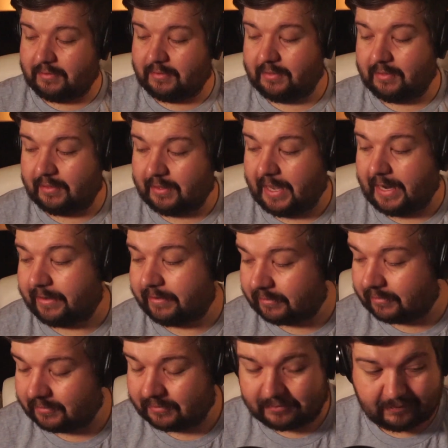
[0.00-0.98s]

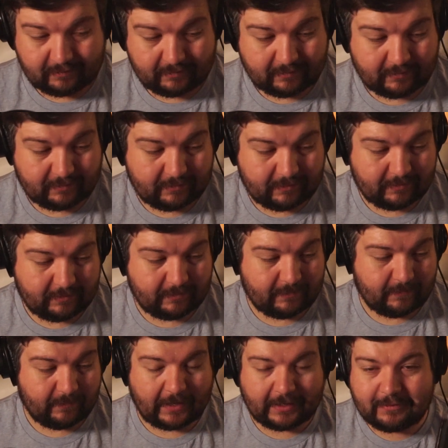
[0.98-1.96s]
lighter.
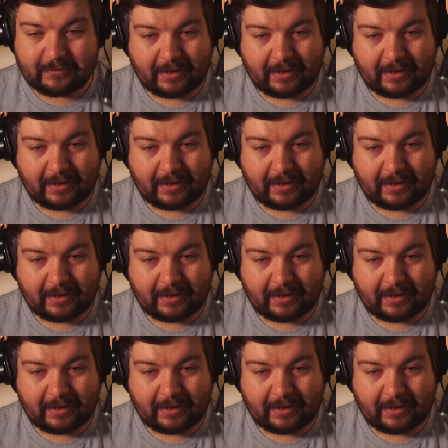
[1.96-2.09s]
I don't